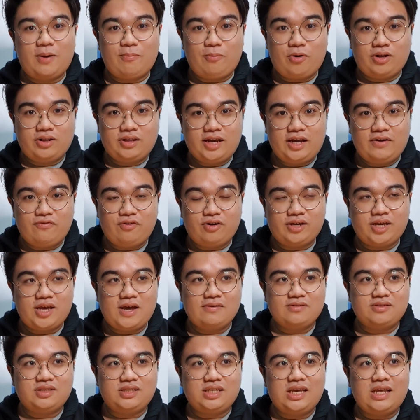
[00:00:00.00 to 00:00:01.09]
10.10 for
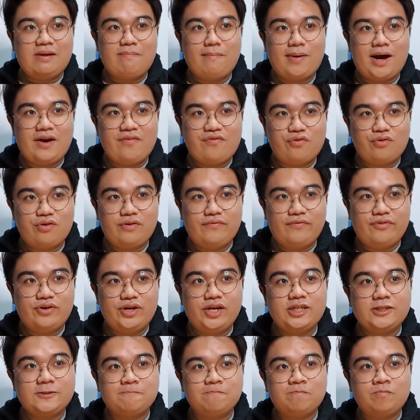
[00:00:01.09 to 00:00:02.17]
KFC in my food review
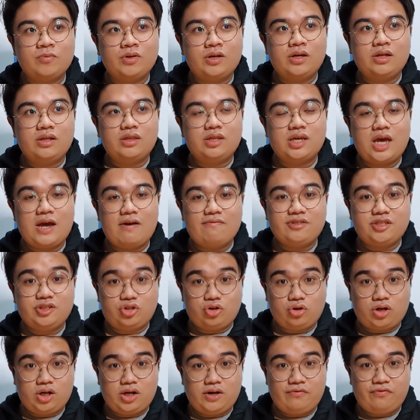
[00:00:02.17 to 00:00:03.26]
is KFC
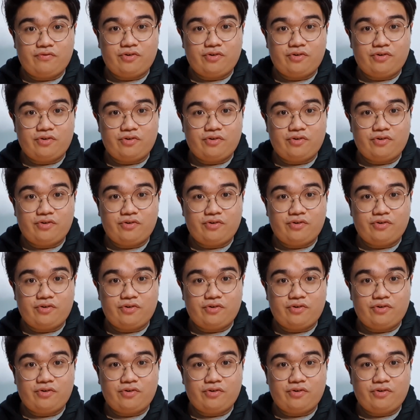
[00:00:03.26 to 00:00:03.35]
chocolate